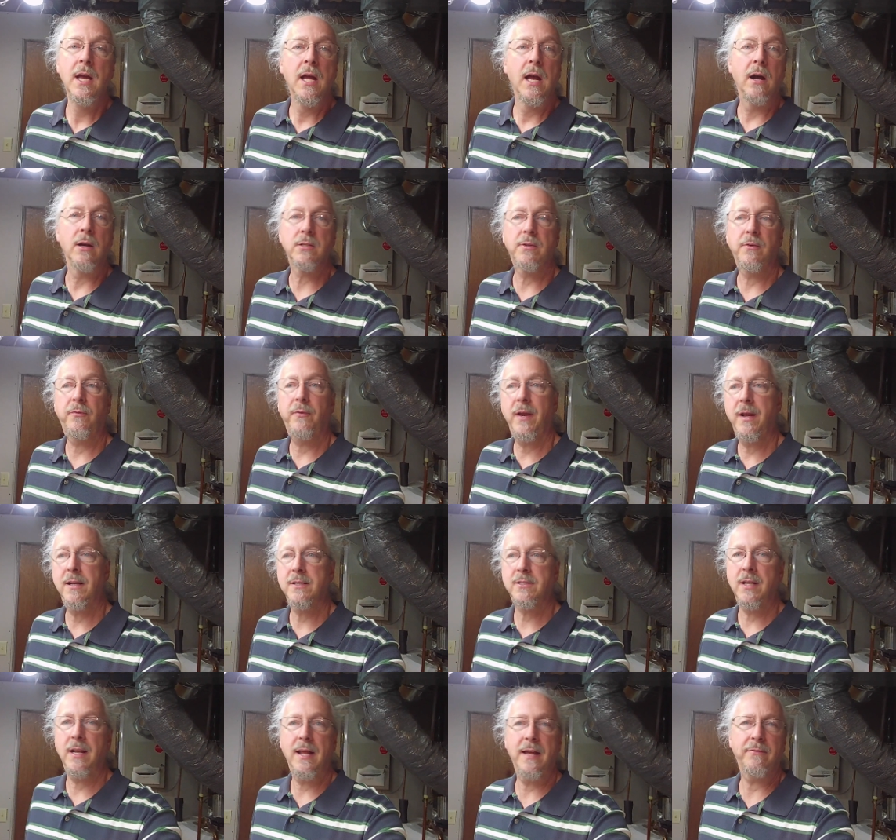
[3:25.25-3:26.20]
I was afraid I was
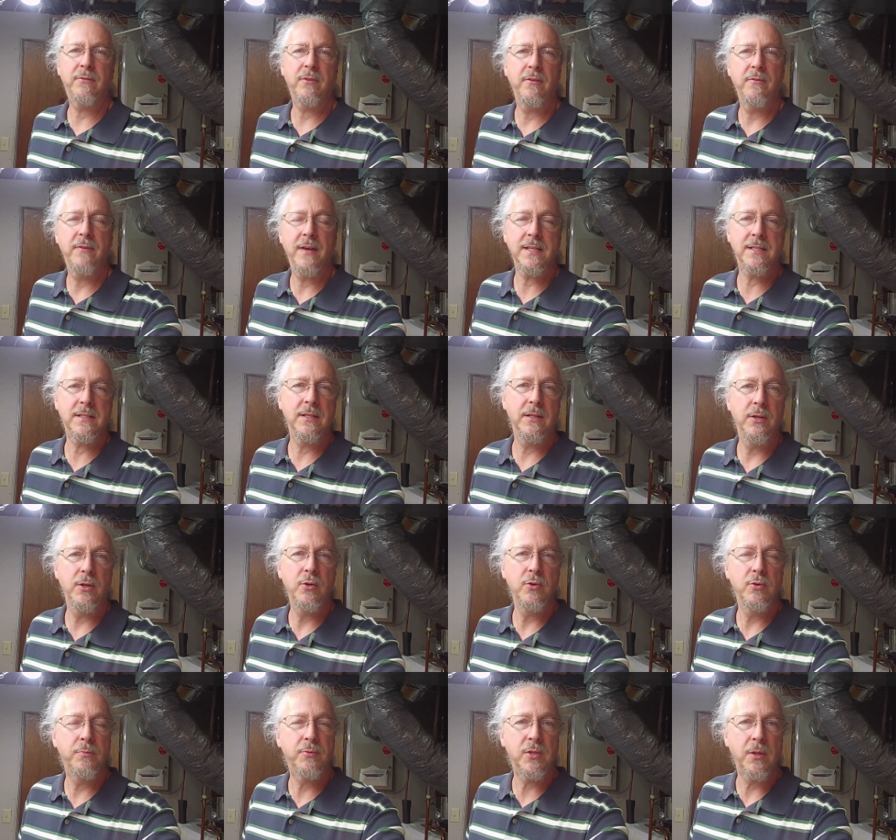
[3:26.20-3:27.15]
going to have to invest in a
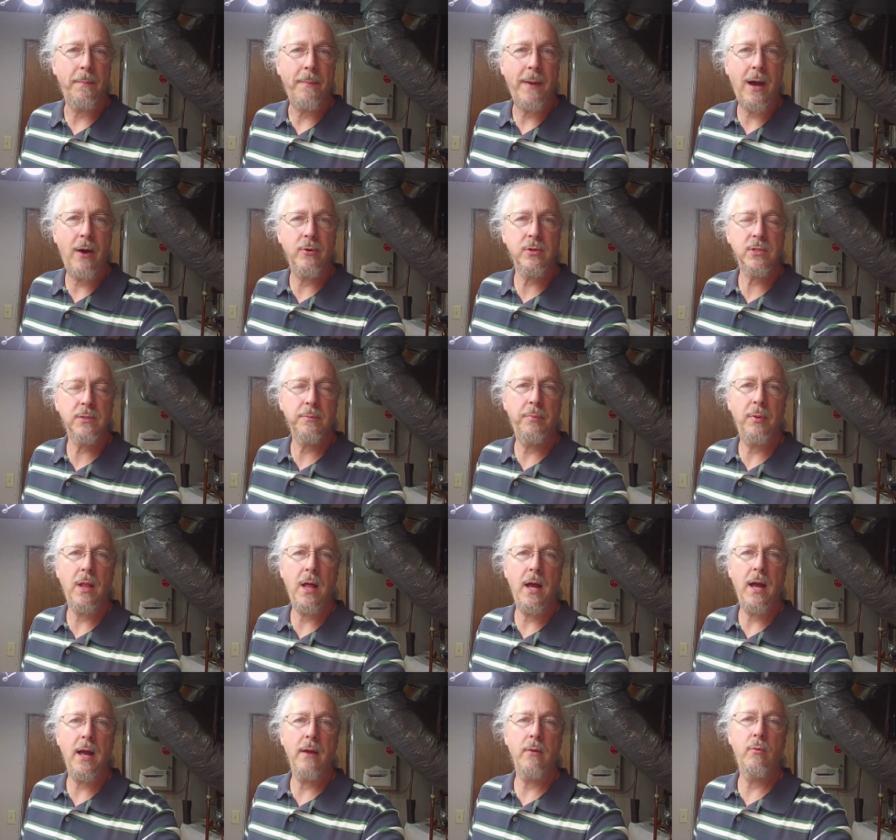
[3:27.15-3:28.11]
new power
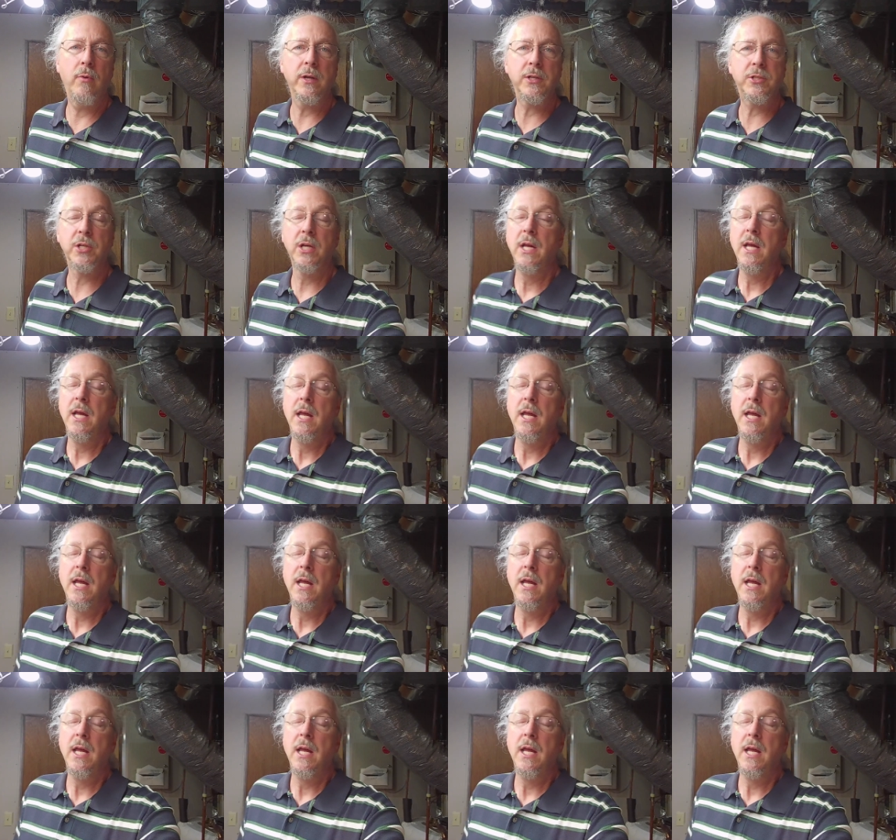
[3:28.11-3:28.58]
supply, which